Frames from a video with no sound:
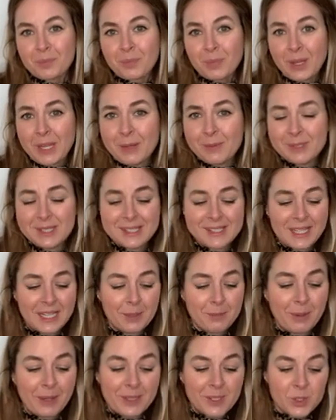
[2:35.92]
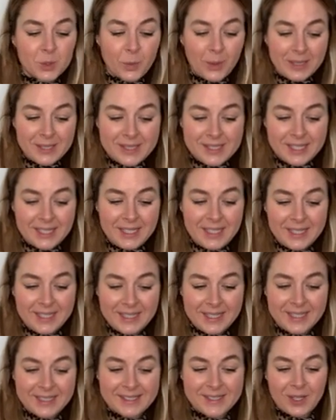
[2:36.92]
It was to celebrate 20
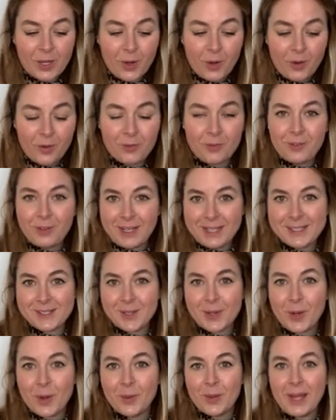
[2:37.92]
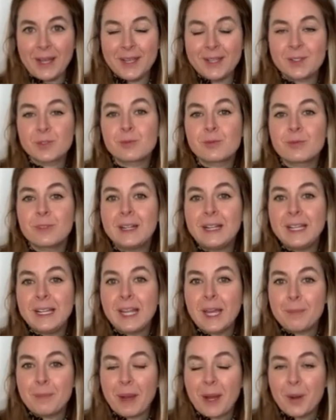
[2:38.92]
years of Lizzle, and it's really
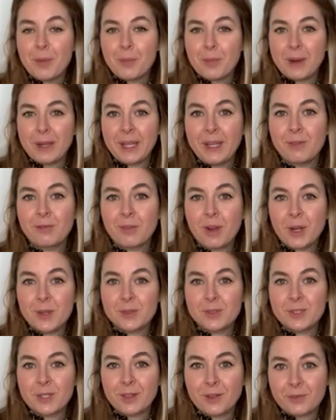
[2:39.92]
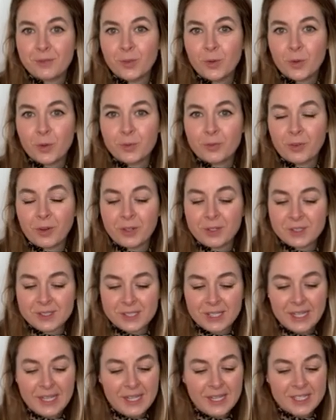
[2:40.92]
about bringing rose to the forefront.
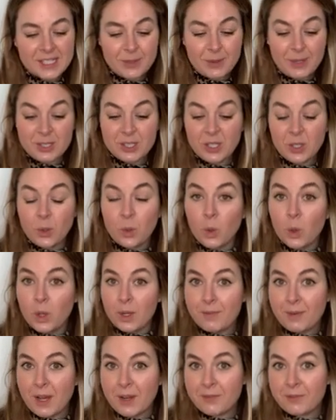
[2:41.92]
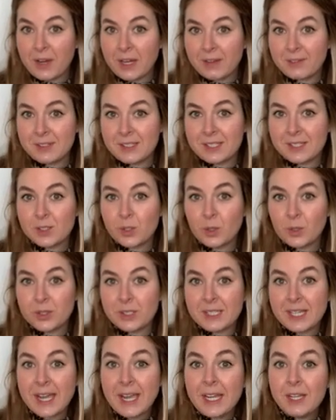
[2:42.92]
So actually all of our fragrances
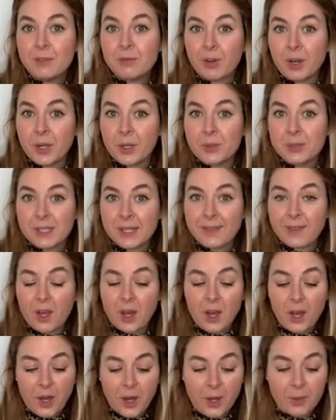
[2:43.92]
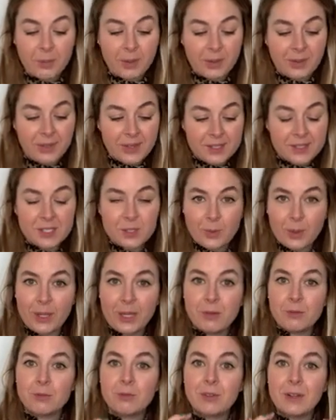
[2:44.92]
contain rose in the heart, but this is when
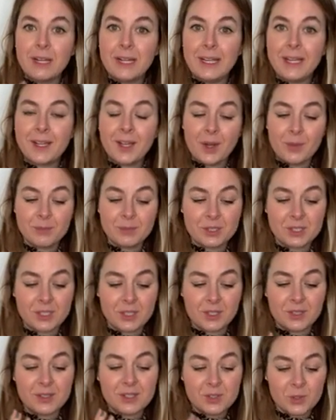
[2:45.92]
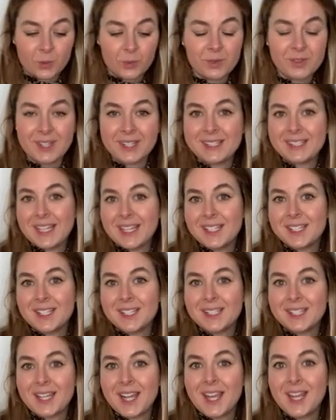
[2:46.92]
it really comes to the sort of the center
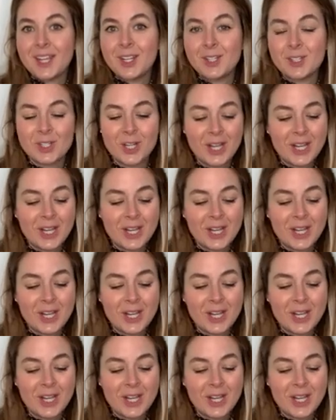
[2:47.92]
stage.